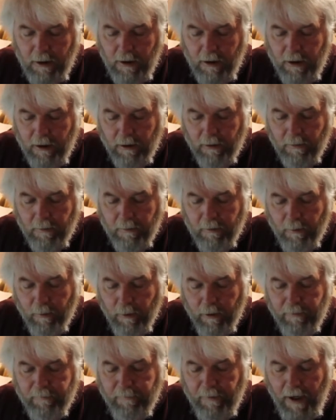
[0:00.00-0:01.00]
And the
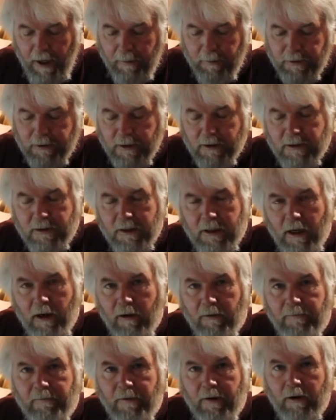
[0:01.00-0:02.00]
wood fibers
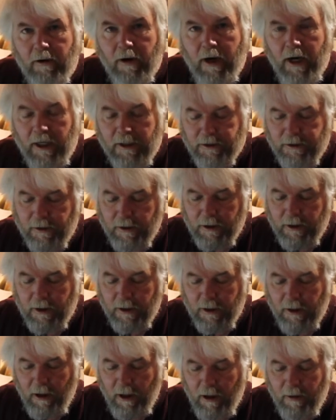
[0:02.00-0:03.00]
itself are actually a
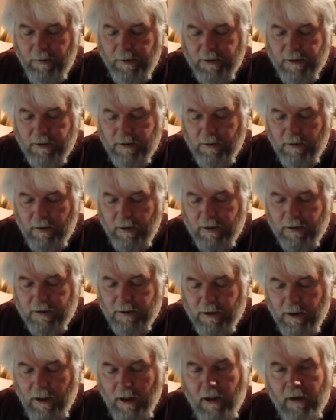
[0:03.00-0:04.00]
carbon
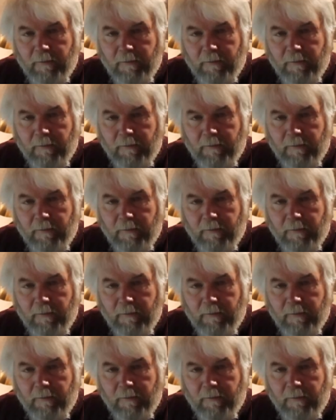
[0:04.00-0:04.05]
source